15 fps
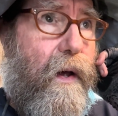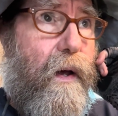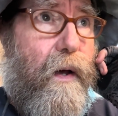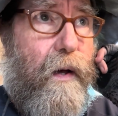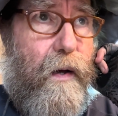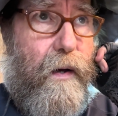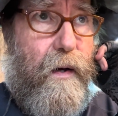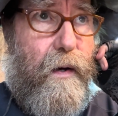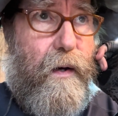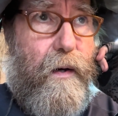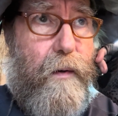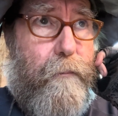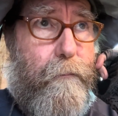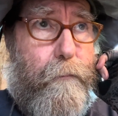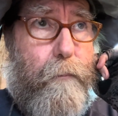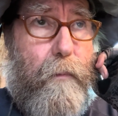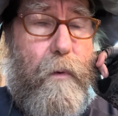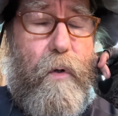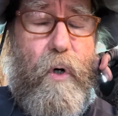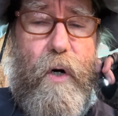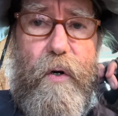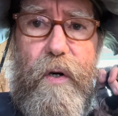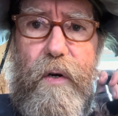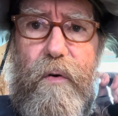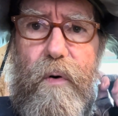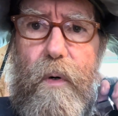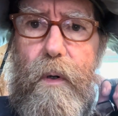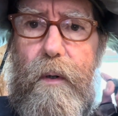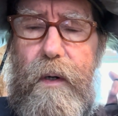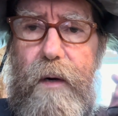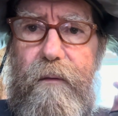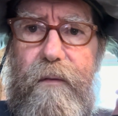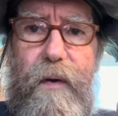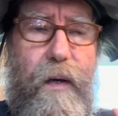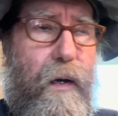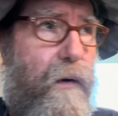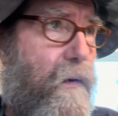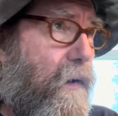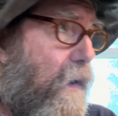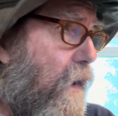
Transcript: uh, charge controller configured